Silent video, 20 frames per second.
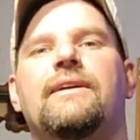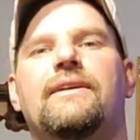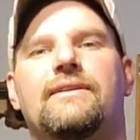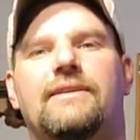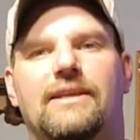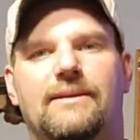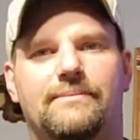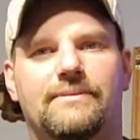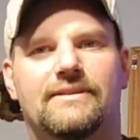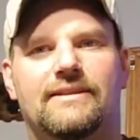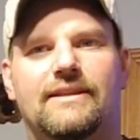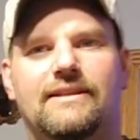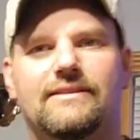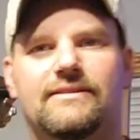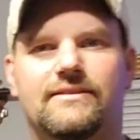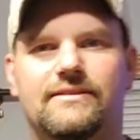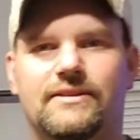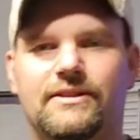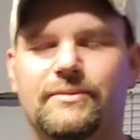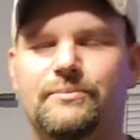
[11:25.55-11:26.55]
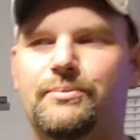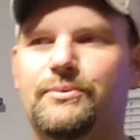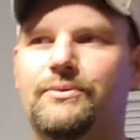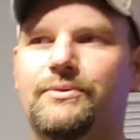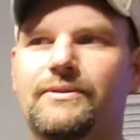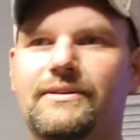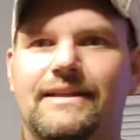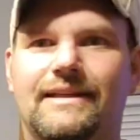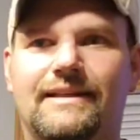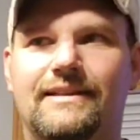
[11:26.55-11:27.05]
Keeping things
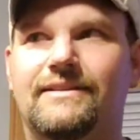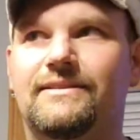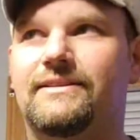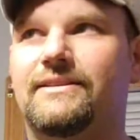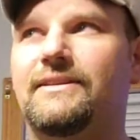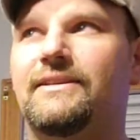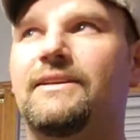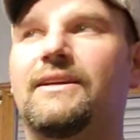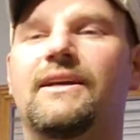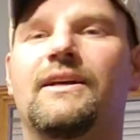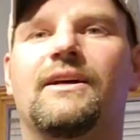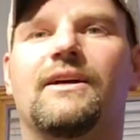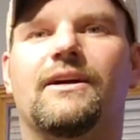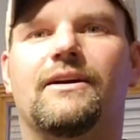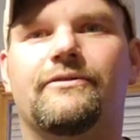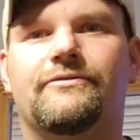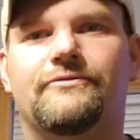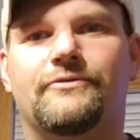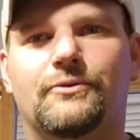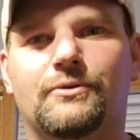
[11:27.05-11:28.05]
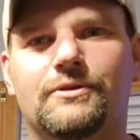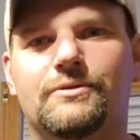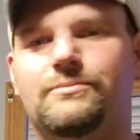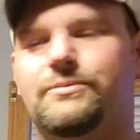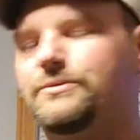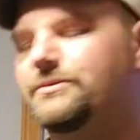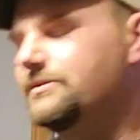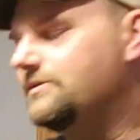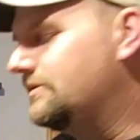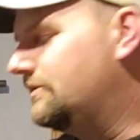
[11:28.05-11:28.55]
simple, easy,
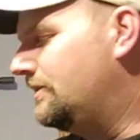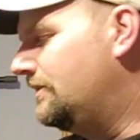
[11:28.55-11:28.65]
affordable,